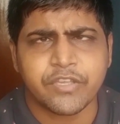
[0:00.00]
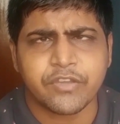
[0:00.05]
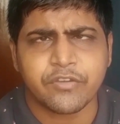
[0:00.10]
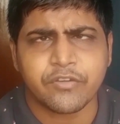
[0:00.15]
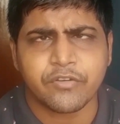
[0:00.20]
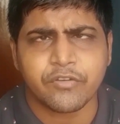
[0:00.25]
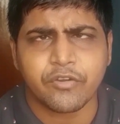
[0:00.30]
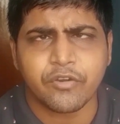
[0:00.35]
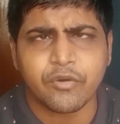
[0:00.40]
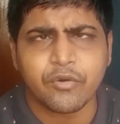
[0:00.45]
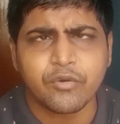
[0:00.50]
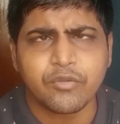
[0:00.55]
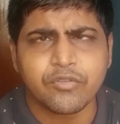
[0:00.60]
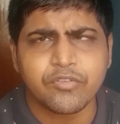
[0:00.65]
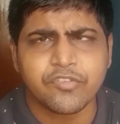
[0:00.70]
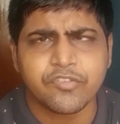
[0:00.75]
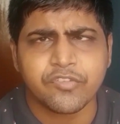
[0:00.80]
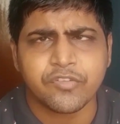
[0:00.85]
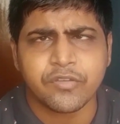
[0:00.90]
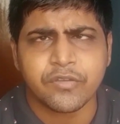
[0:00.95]
your
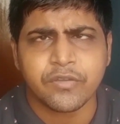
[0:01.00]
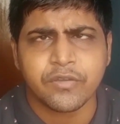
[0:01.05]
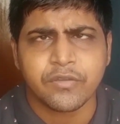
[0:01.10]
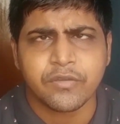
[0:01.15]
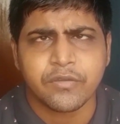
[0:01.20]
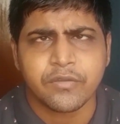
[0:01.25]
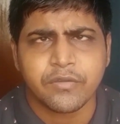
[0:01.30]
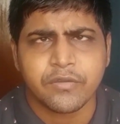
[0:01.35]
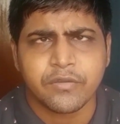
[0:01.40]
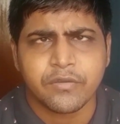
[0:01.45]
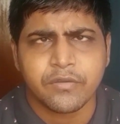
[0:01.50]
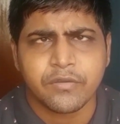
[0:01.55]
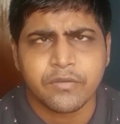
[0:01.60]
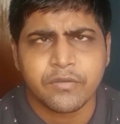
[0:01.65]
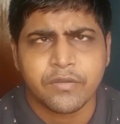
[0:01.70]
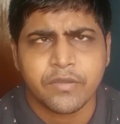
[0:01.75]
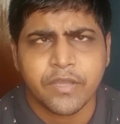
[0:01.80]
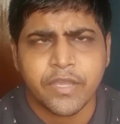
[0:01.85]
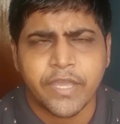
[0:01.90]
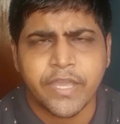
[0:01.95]
goals?
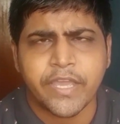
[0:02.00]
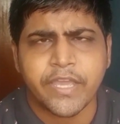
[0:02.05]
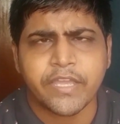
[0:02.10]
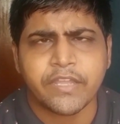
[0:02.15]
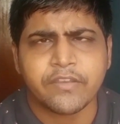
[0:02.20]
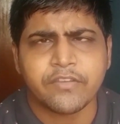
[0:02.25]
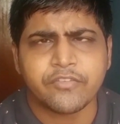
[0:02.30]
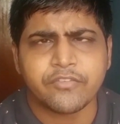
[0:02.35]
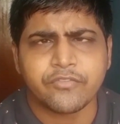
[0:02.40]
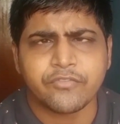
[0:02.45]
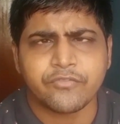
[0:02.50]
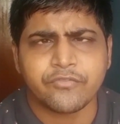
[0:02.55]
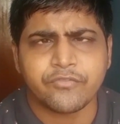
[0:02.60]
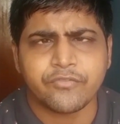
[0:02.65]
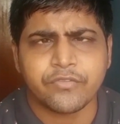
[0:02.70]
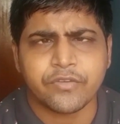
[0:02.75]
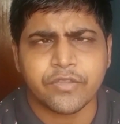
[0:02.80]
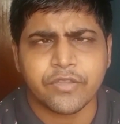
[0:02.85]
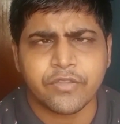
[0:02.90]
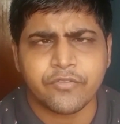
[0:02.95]
And
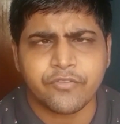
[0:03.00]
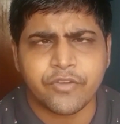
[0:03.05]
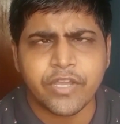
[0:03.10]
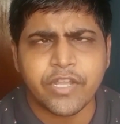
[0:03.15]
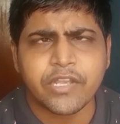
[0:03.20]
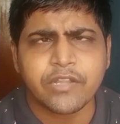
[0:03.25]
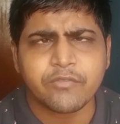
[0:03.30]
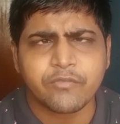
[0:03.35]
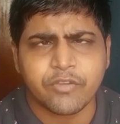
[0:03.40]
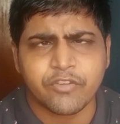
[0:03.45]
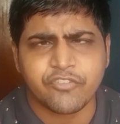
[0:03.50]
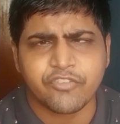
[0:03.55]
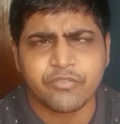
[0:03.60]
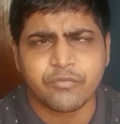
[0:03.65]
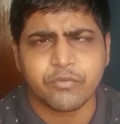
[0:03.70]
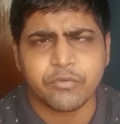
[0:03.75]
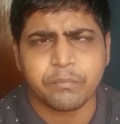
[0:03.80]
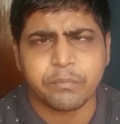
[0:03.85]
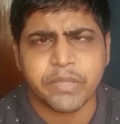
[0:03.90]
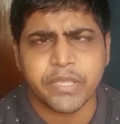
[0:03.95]
the final
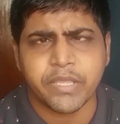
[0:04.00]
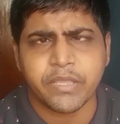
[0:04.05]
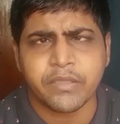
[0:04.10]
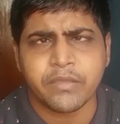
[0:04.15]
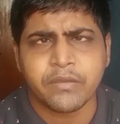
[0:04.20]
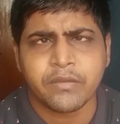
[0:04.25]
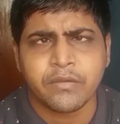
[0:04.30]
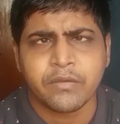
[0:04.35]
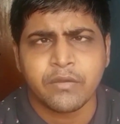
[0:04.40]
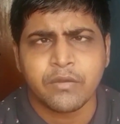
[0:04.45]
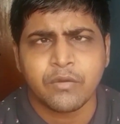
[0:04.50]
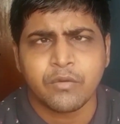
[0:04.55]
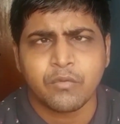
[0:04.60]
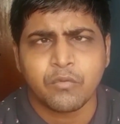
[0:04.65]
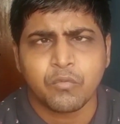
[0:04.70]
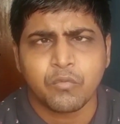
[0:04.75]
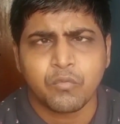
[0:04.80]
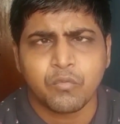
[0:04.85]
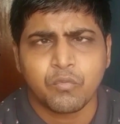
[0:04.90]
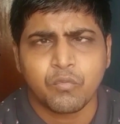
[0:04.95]
question would be,
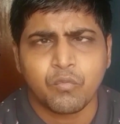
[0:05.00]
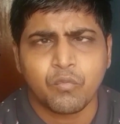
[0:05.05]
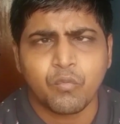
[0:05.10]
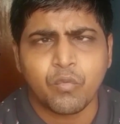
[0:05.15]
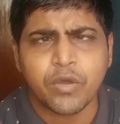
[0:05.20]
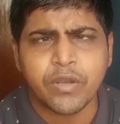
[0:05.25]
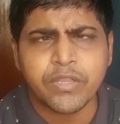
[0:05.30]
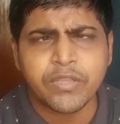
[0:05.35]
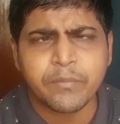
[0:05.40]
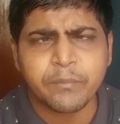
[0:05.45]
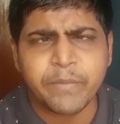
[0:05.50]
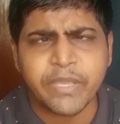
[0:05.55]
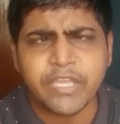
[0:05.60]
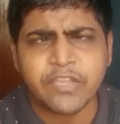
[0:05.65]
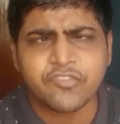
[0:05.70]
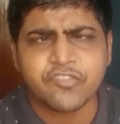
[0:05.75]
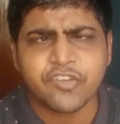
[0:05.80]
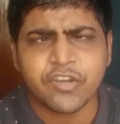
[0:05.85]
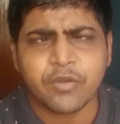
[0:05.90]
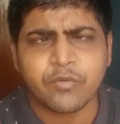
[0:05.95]
what are the
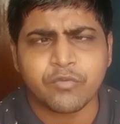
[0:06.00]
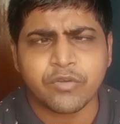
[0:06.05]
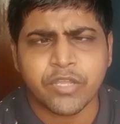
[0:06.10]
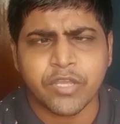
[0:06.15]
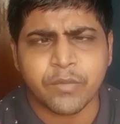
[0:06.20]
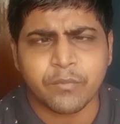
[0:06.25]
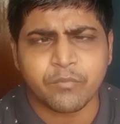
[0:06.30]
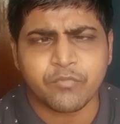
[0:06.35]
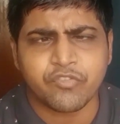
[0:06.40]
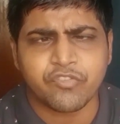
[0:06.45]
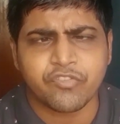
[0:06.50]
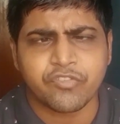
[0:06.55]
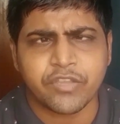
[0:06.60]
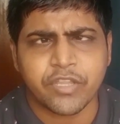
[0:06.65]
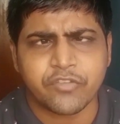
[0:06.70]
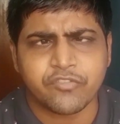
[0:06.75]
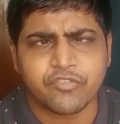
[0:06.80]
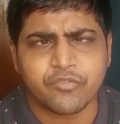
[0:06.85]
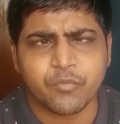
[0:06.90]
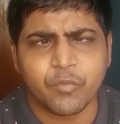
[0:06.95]
major outcomes
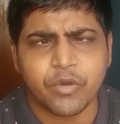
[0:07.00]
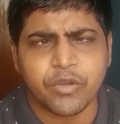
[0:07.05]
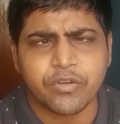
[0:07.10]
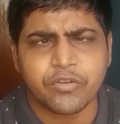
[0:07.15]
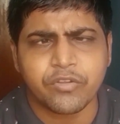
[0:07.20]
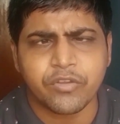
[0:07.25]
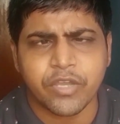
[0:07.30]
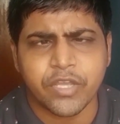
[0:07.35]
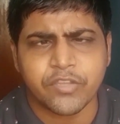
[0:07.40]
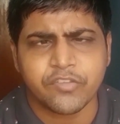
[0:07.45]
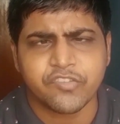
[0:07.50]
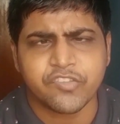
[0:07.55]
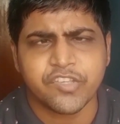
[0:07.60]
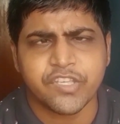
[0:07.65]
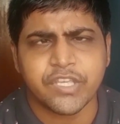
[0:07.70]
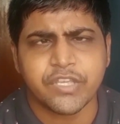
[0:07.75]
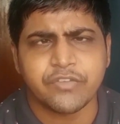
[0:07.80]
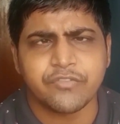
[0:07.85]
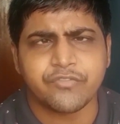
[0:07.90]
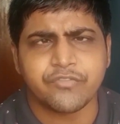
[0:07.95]
that you want to
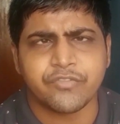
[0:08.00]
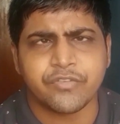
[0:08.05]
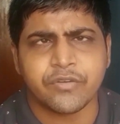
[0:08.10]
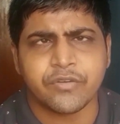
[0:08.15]
achieve